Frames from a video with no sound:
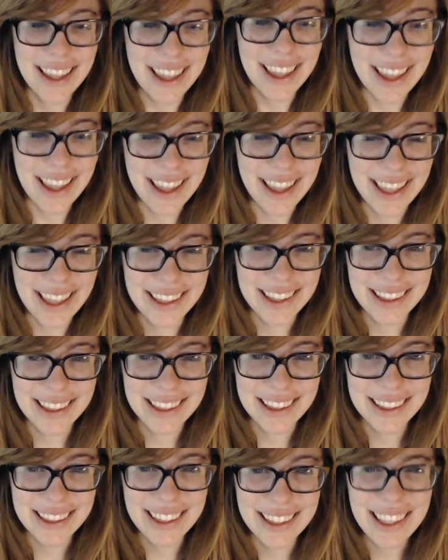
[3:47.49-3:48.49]

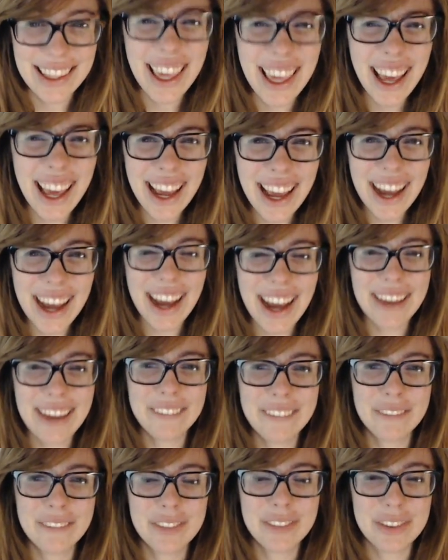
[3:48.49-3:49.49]
And yeah,
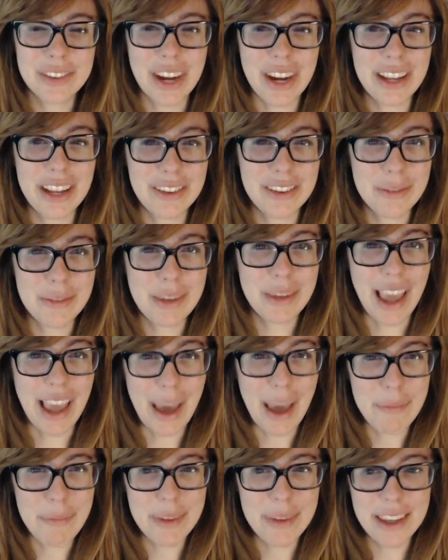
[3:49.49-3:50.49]
I'm trying to be
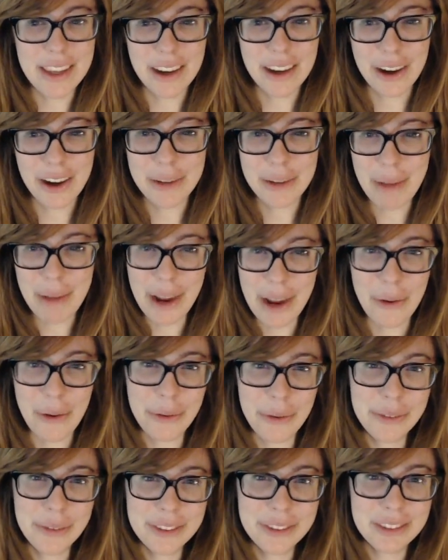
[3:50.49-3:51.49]
happy on my
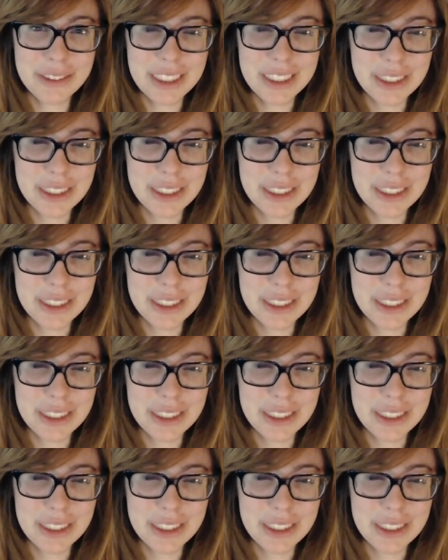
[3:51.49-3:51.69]
own,